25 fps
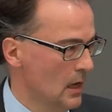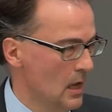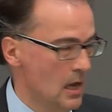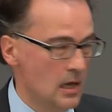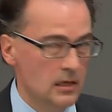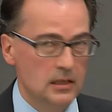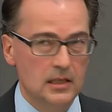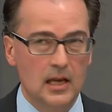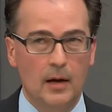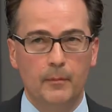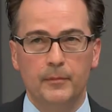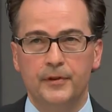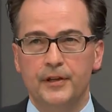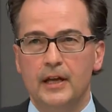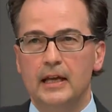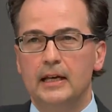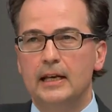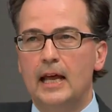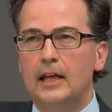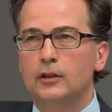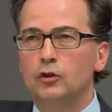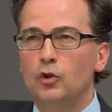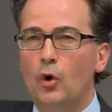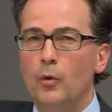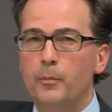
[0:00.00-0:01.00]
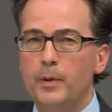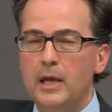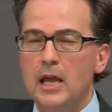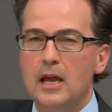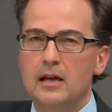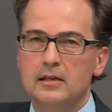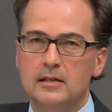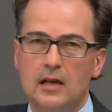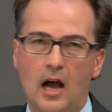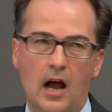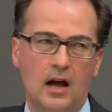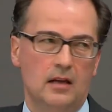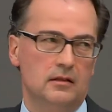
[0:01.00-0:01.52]
Something that
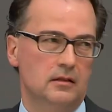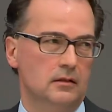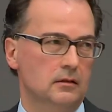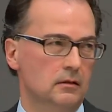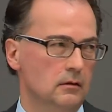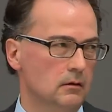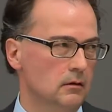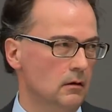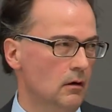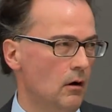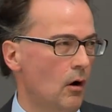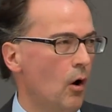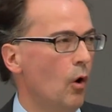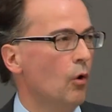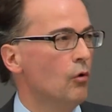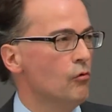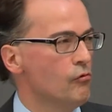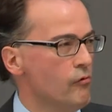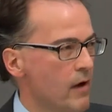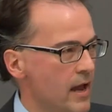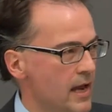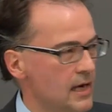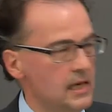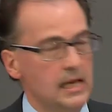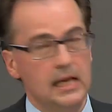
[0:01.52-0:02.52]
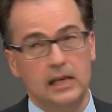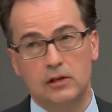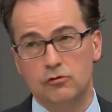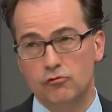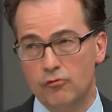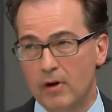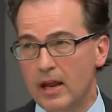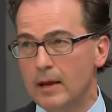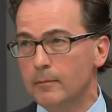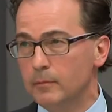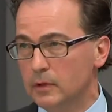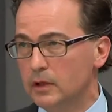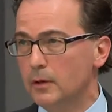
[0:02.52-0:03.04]
Tobias Asser already
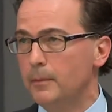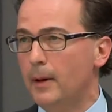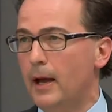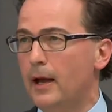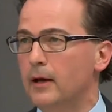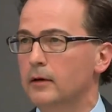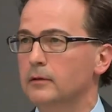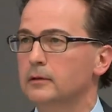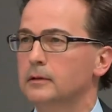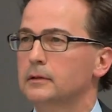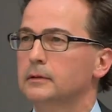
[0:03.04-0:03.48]
dreamed about.